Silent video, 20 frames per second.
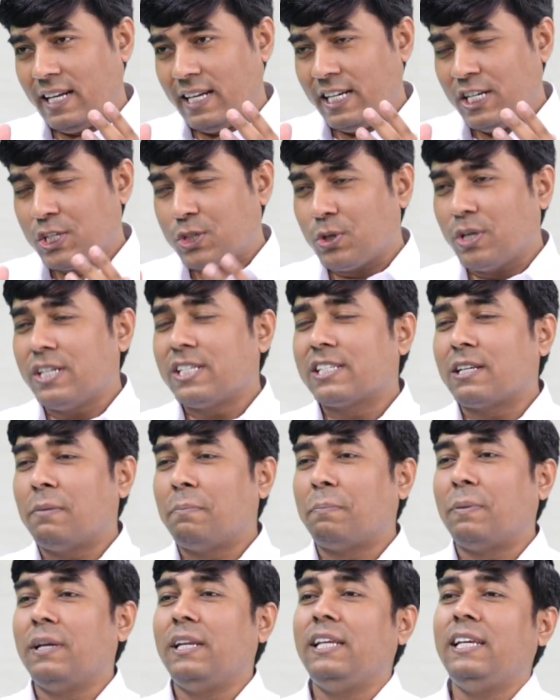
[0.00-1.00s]
insurance
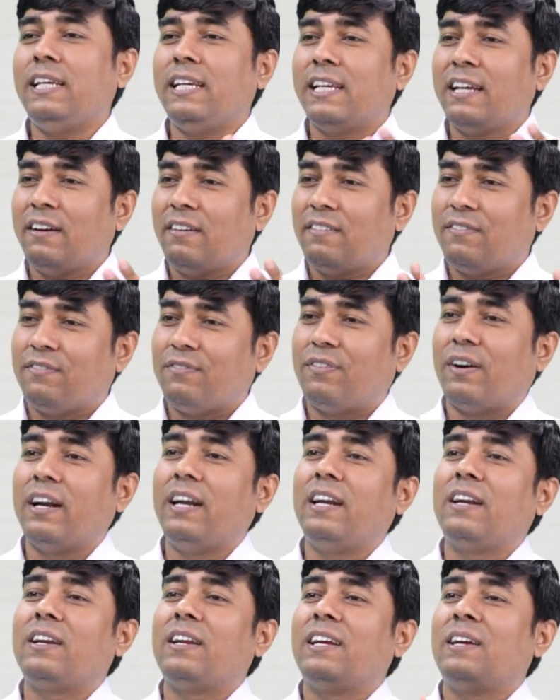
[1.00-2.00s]
company
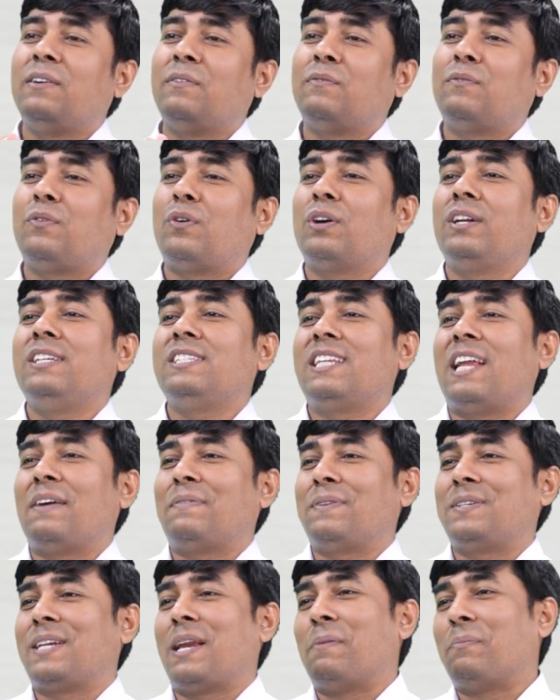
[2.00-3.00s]
fund for his
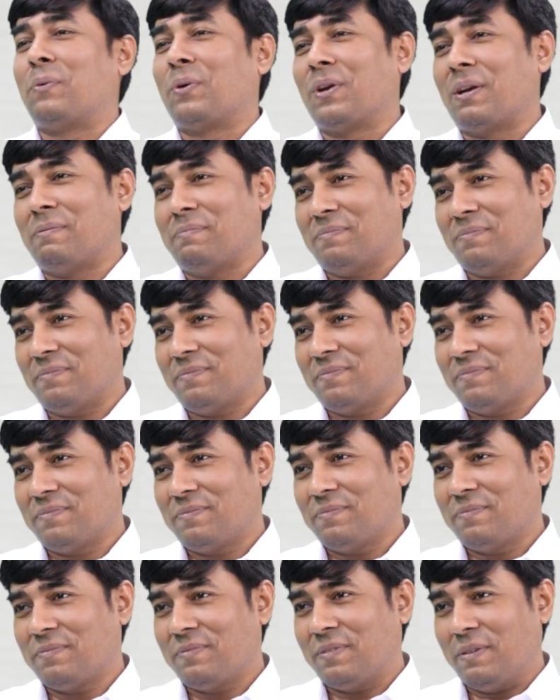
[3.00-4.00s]
lifestyle program
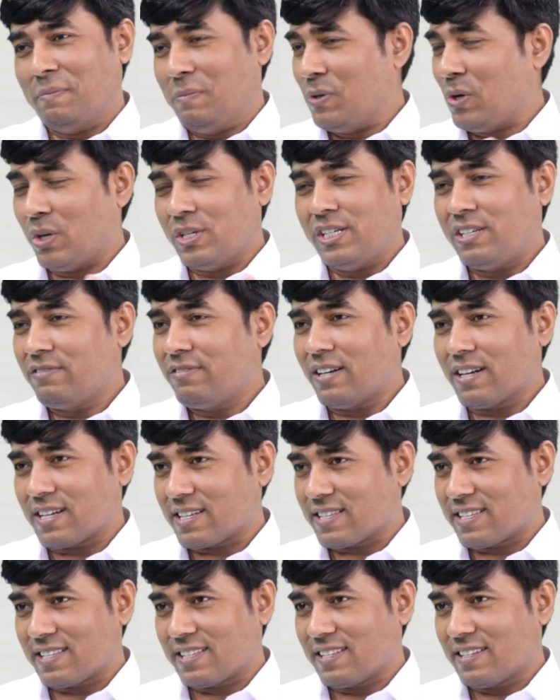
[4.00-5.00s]
because it
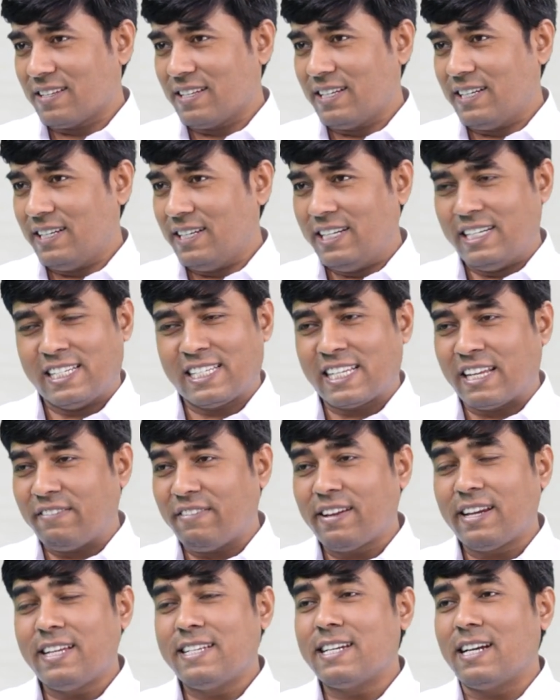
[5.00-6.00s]
works. It is
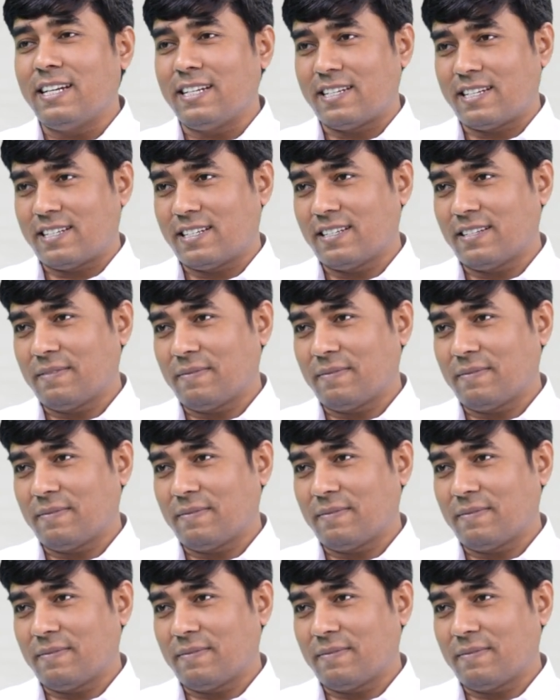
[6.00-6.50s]
giving result.